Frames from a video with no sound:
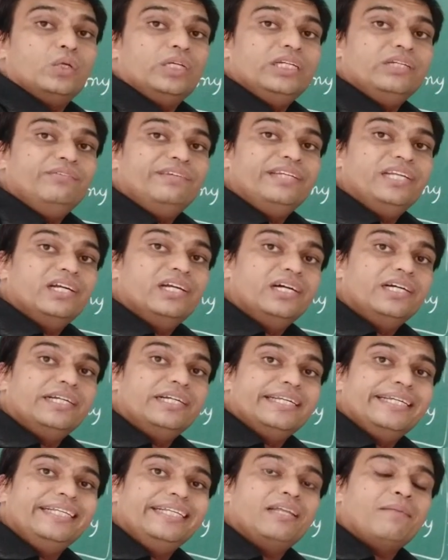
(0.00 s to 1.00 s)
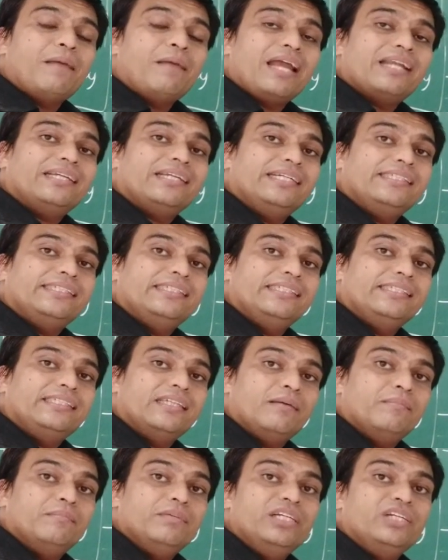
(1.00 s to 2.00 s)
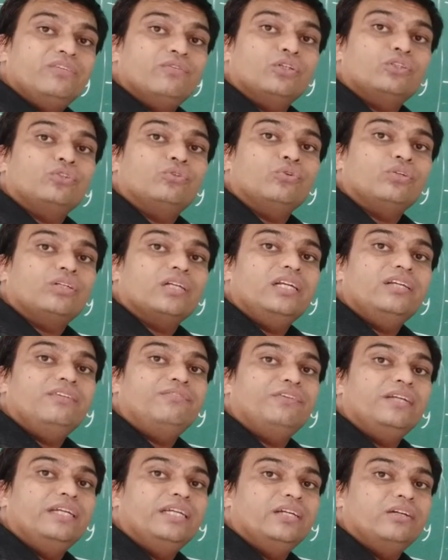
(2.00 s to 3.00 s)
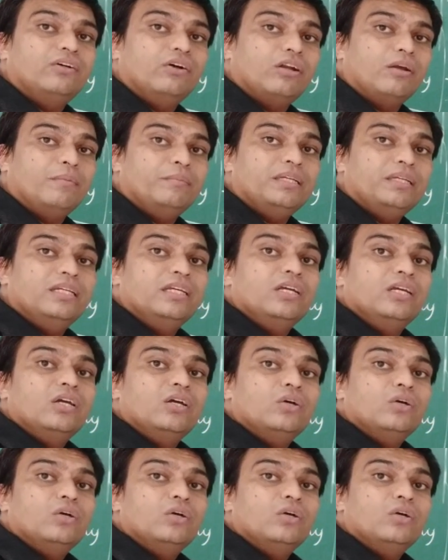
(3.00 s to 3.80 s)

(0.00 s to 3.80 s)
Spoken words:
we learned in the market system, it was totally free economy.